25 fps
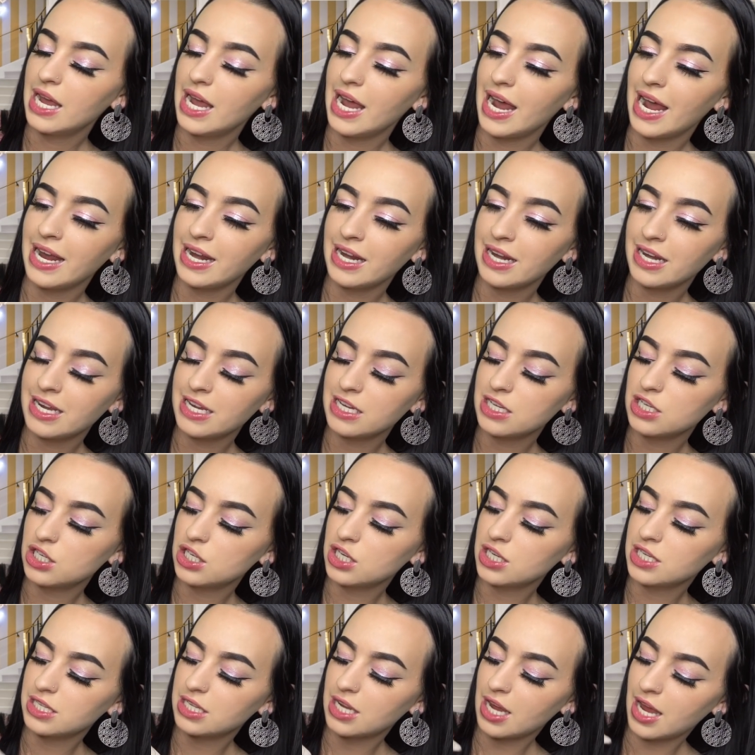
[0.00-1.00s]
and it is
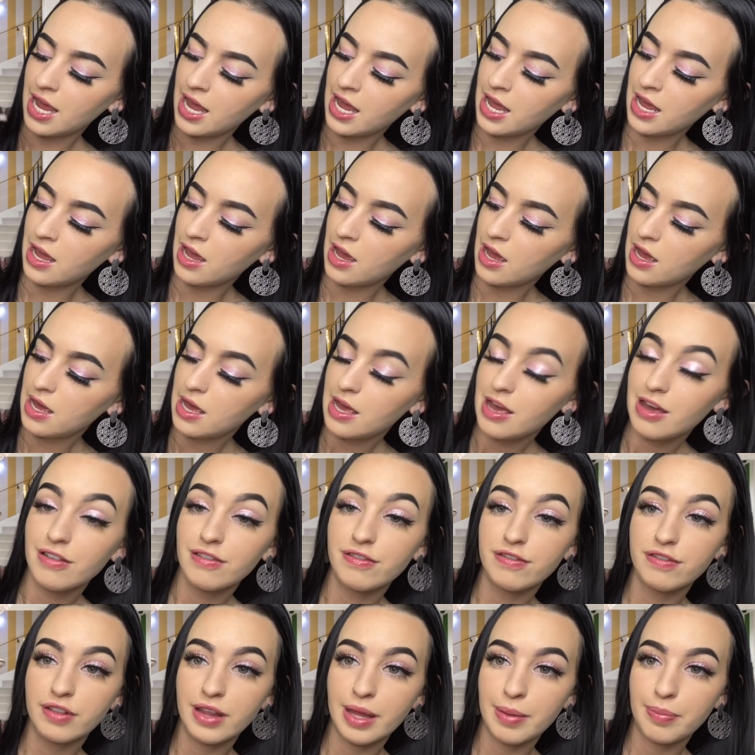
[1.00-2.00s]
just a
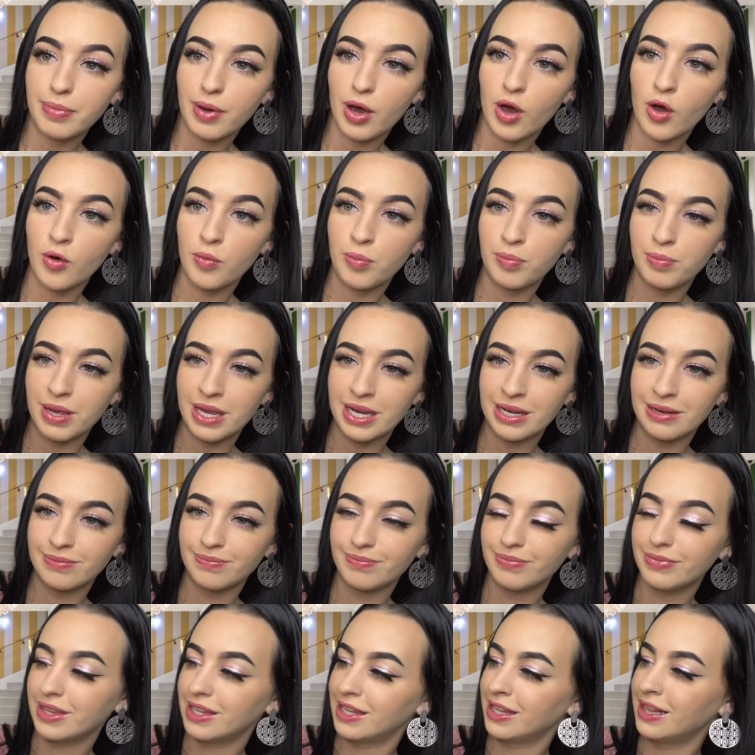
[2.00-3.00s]
flip open
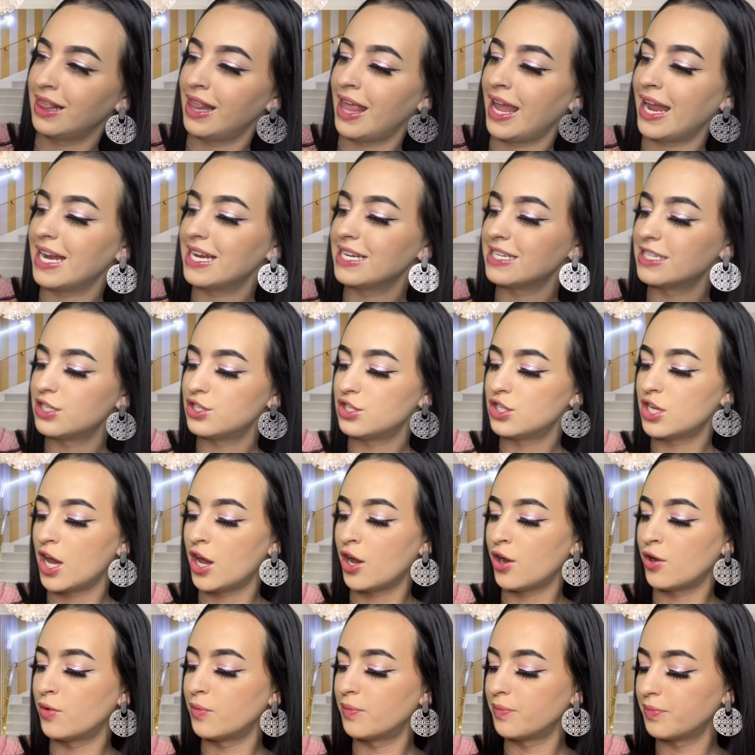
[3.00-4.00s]
like
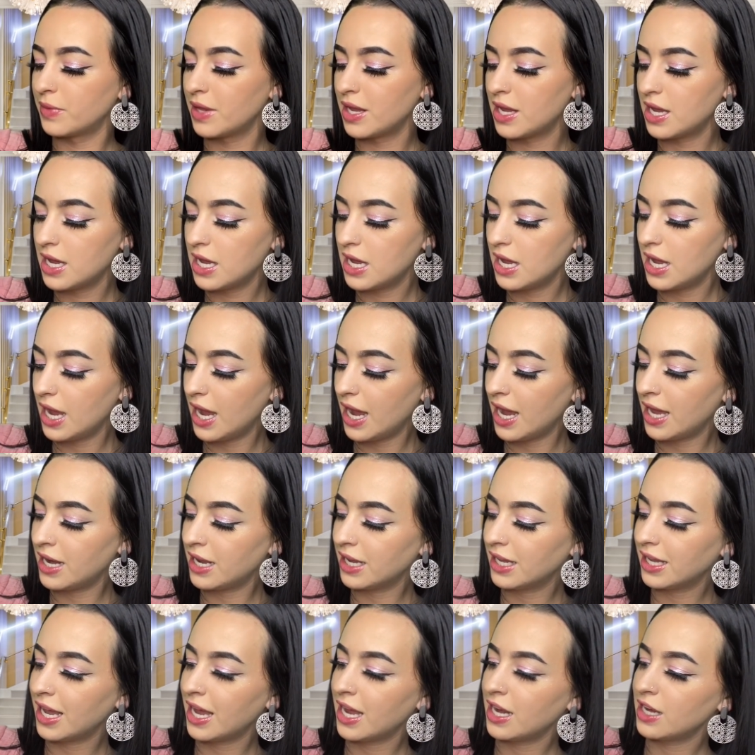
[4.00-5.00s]
so. And
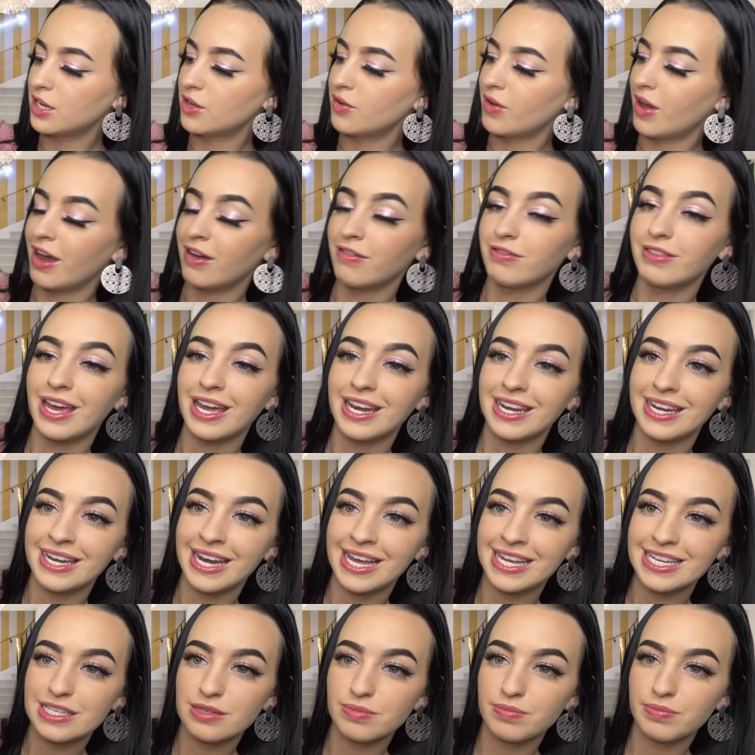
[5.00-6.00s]
again, you have that
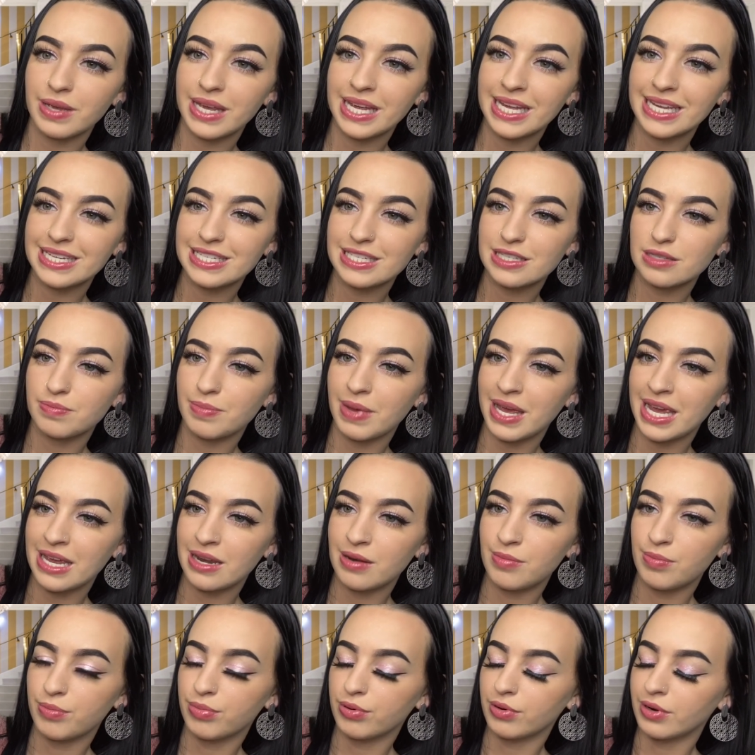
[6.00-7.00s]
nice pink
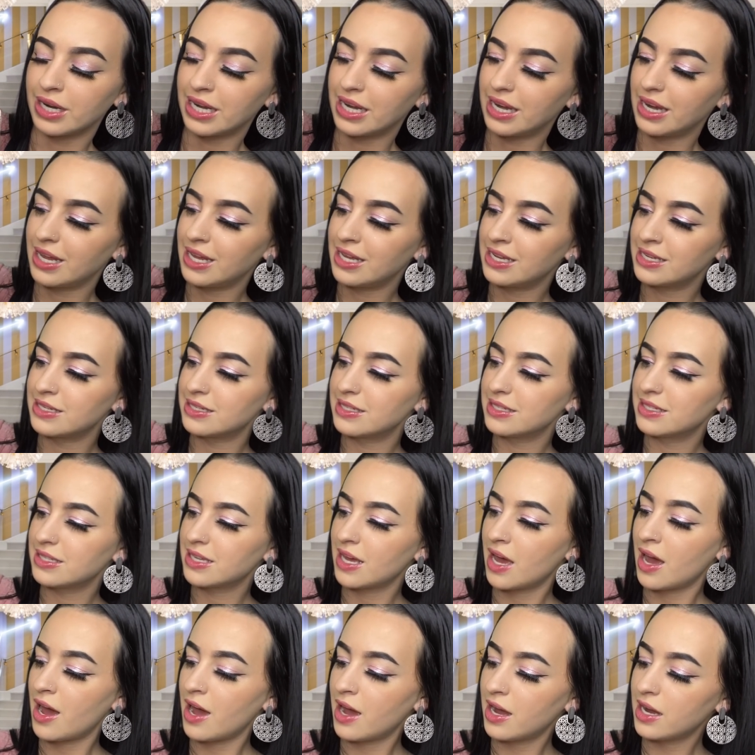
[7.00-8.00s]
Spade print
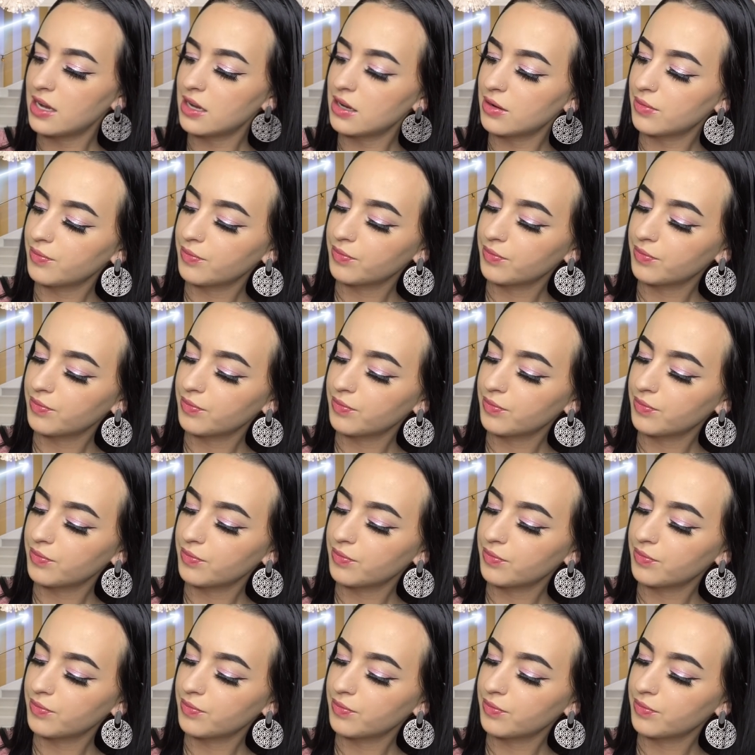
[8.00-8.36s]
inside.